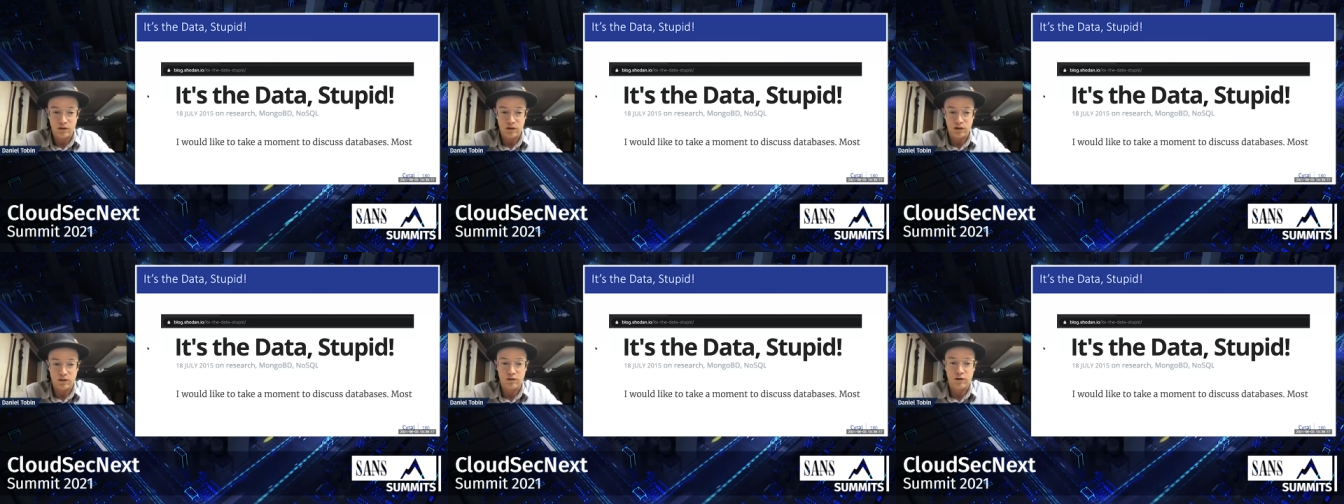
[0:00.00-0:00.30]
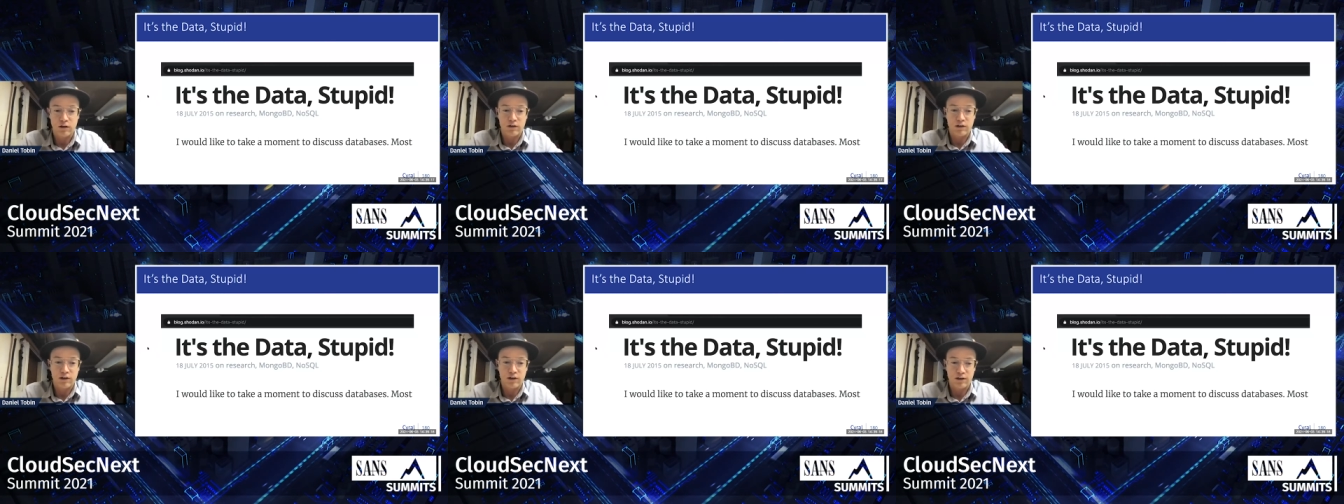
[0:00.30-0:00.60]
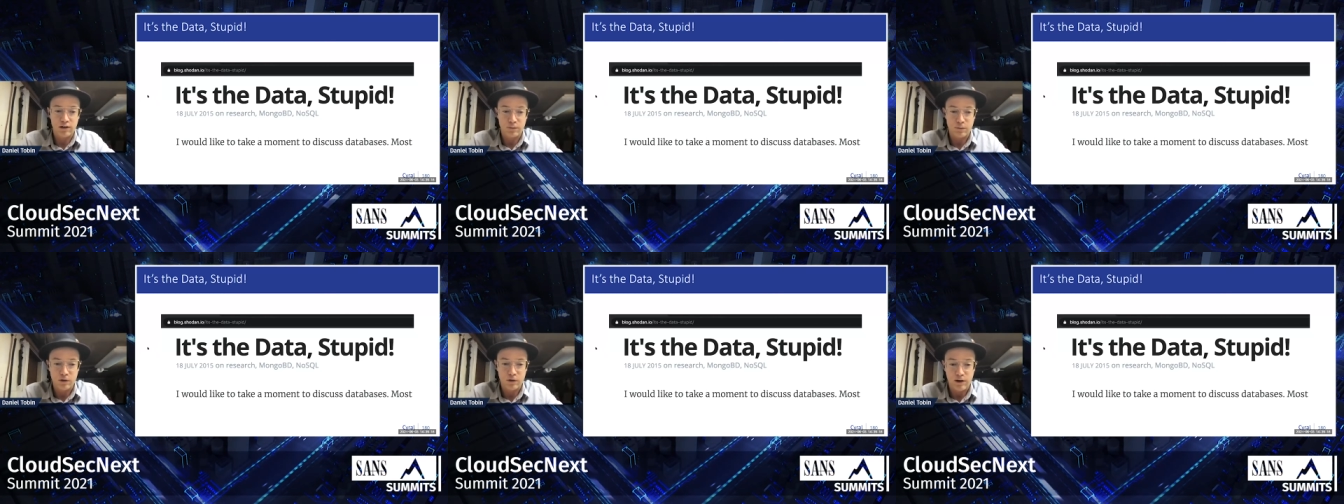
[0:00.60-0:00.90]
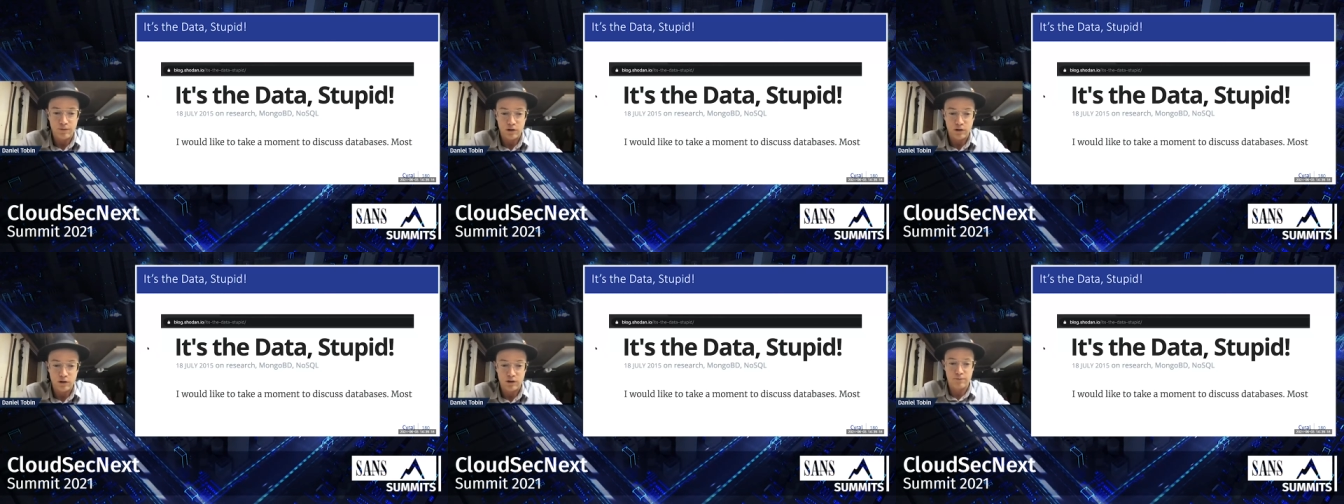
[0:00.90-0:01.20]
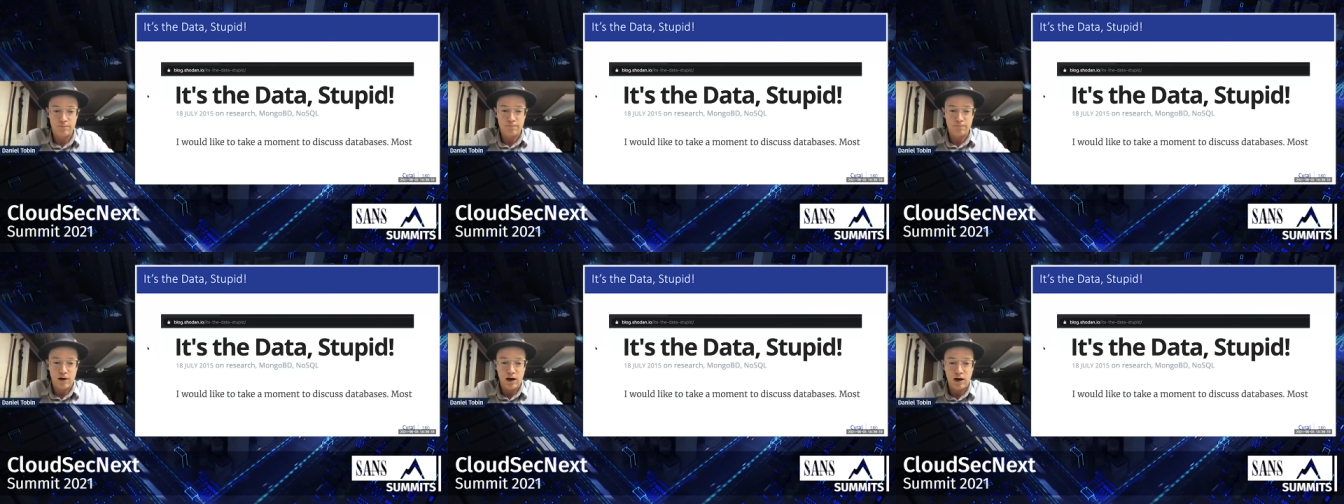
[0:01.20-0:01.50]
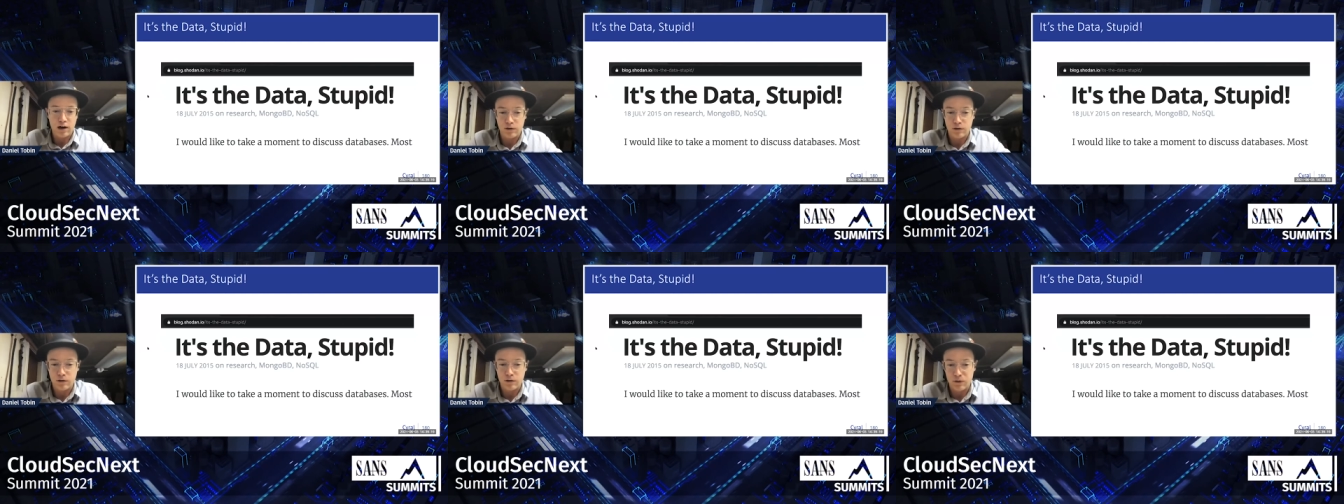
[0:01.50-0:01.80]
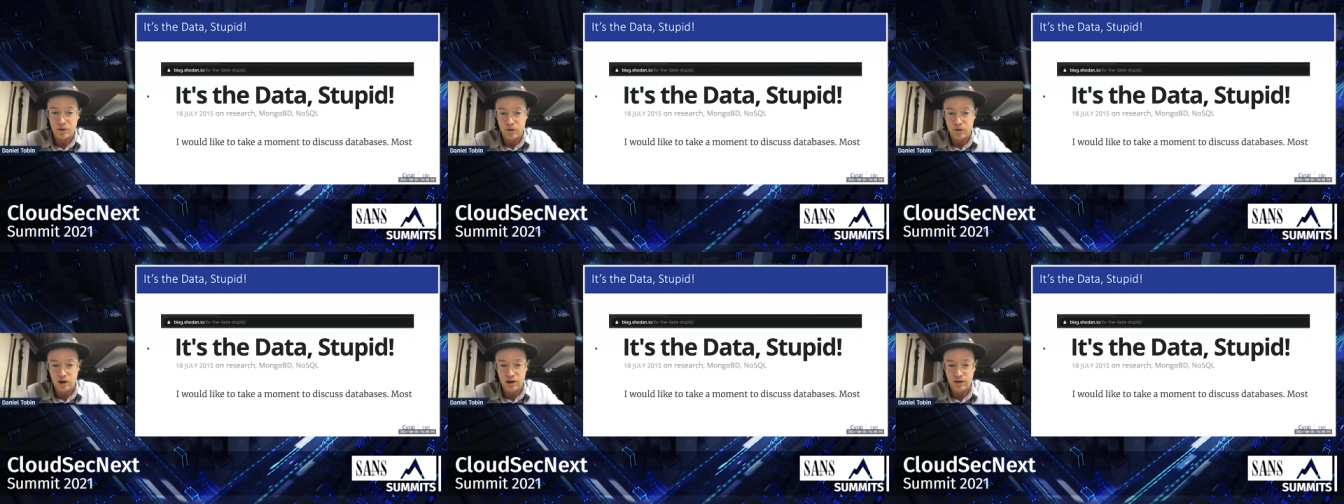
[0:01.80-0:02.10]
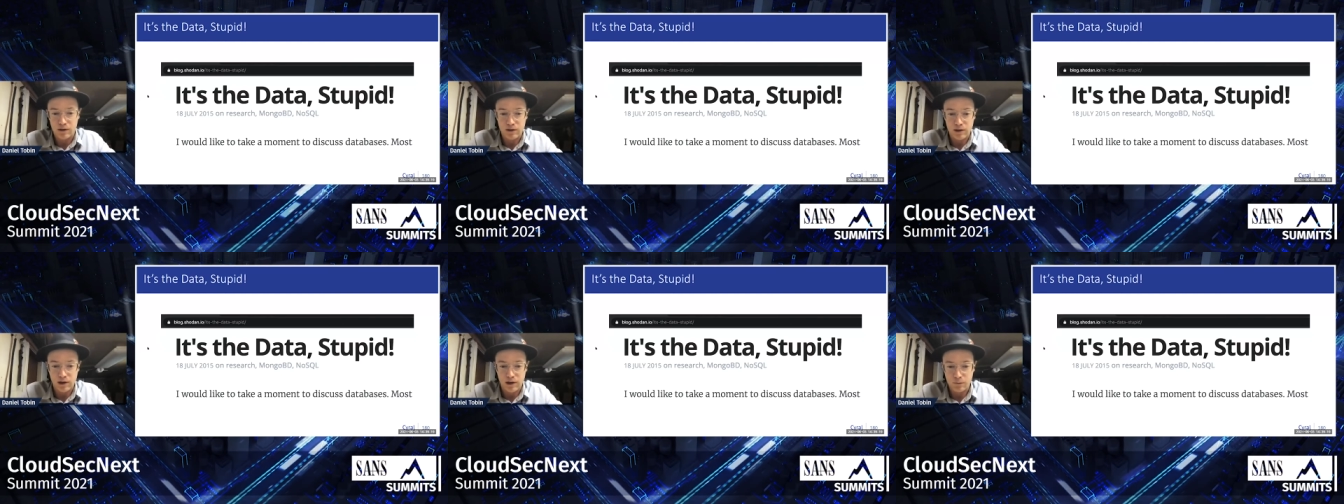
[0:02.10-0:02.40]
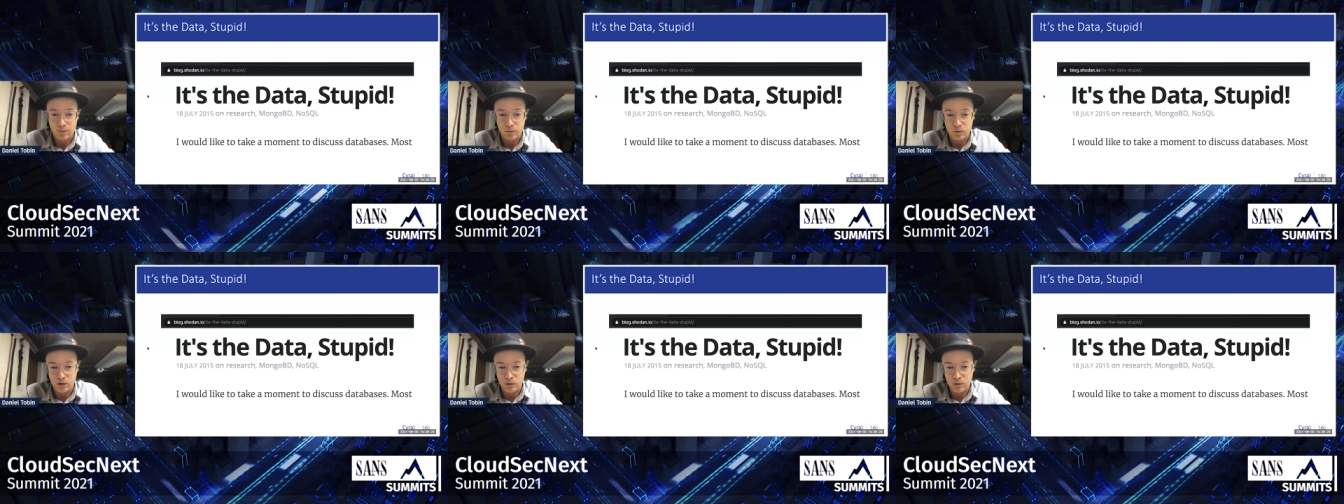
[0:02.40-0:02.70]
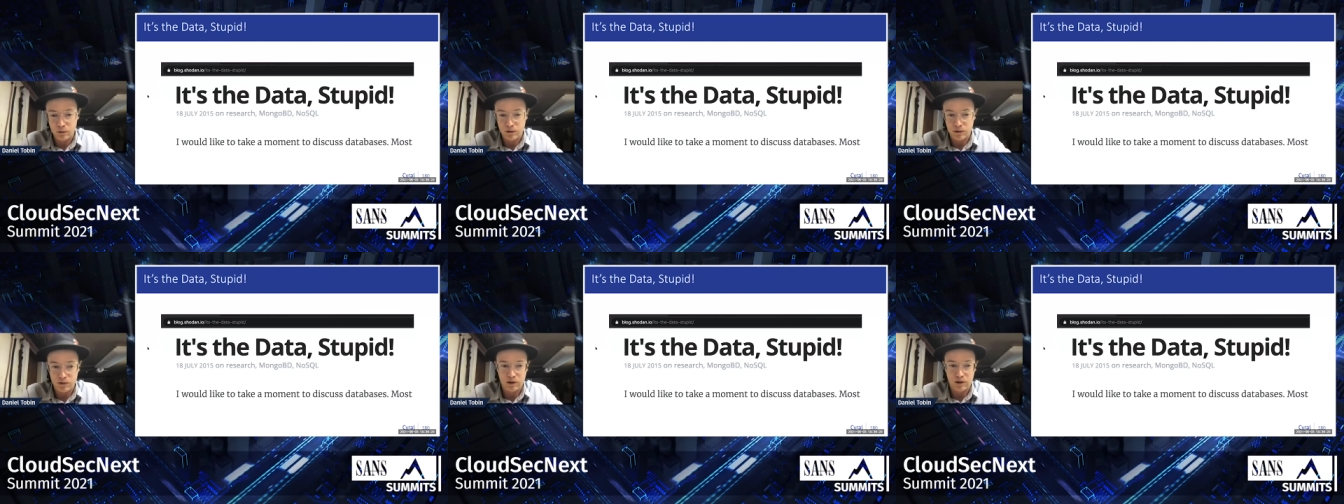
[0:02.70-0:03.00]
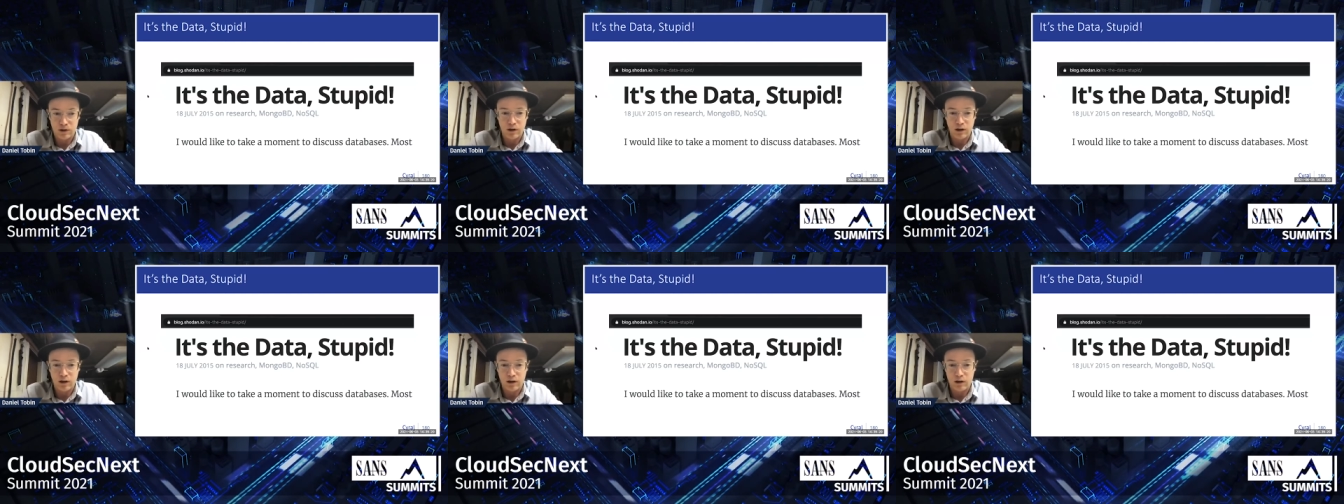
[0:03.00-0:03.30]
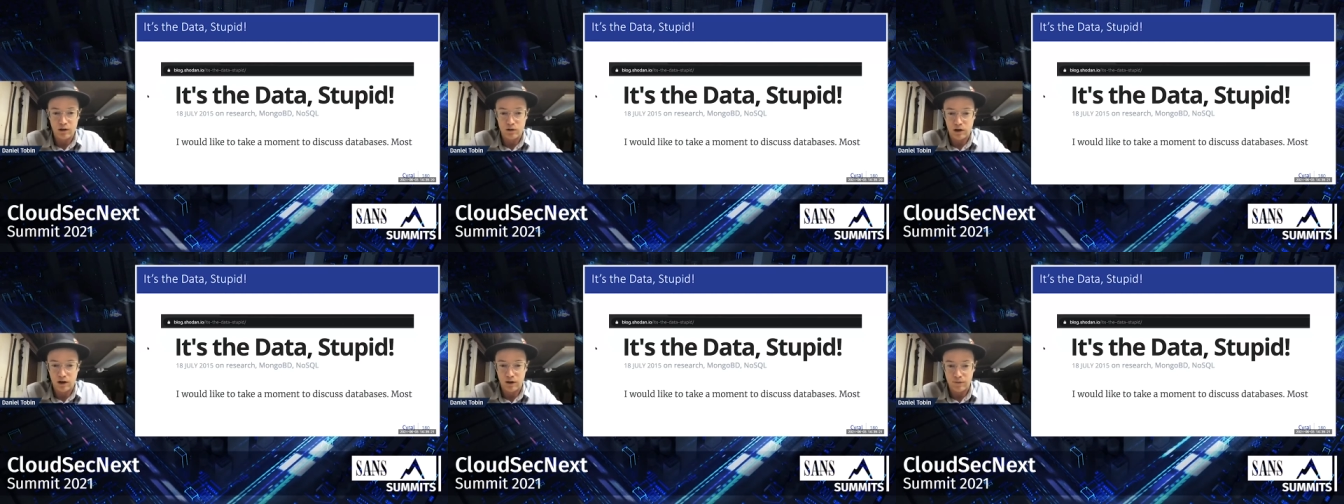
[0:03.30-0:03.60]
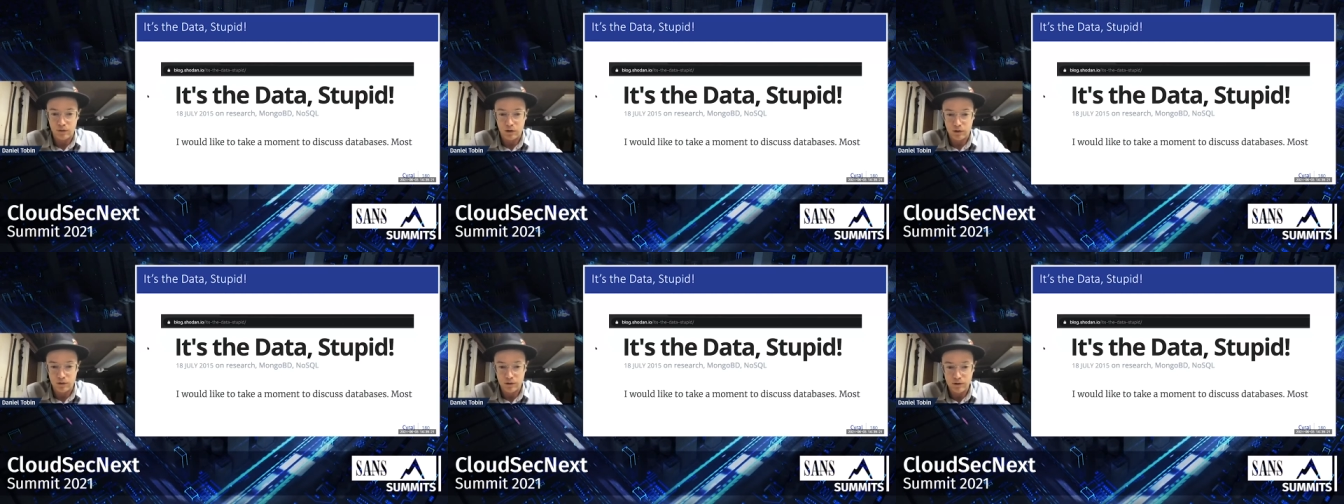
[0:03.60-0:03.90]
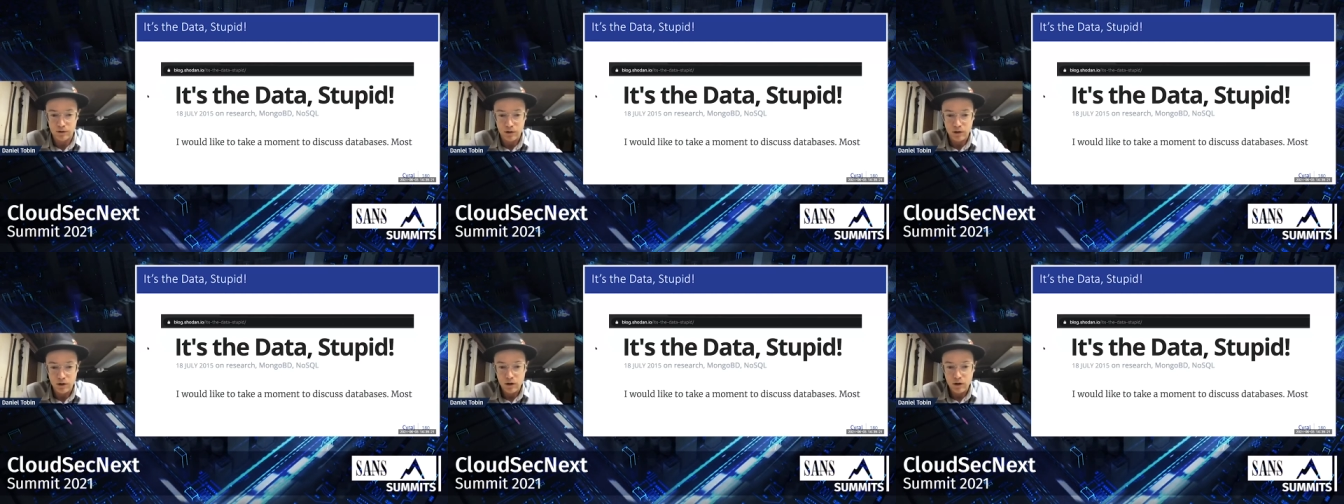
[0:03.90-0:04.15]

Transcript: and looked at the prevalence of MongoDB at the time, which was one of the key drivers